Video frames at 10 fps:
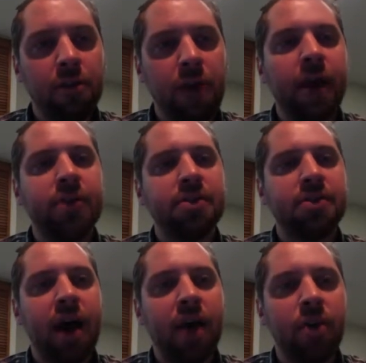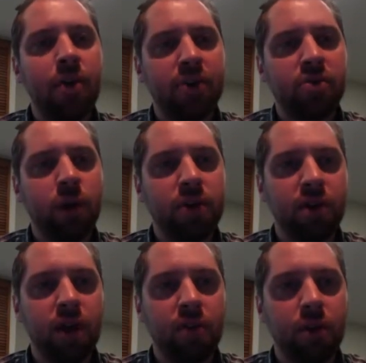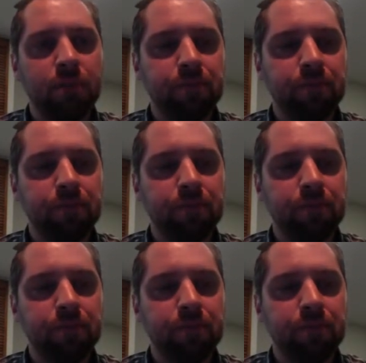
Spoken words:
that is not the best way to govern,